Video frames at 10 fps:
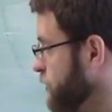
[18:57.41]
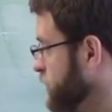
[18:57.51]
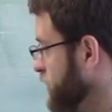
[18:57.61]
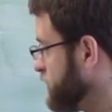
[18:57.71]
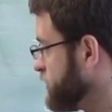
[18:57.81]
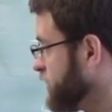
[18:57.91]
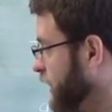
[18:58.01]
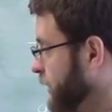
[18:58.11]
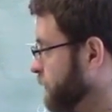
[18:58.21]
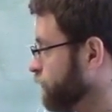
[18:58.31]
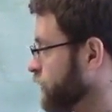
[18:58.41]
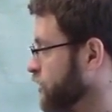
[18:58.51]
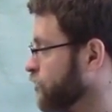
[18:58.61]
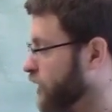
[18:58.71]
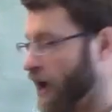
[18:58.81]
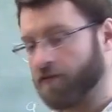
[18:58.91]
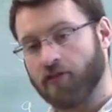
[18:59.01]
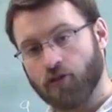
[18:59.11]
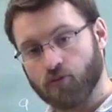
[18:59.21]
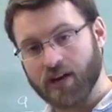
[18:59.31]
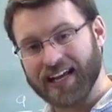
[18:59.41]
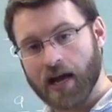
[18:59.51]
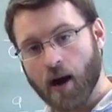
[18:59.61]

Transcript: b, and c. We have 3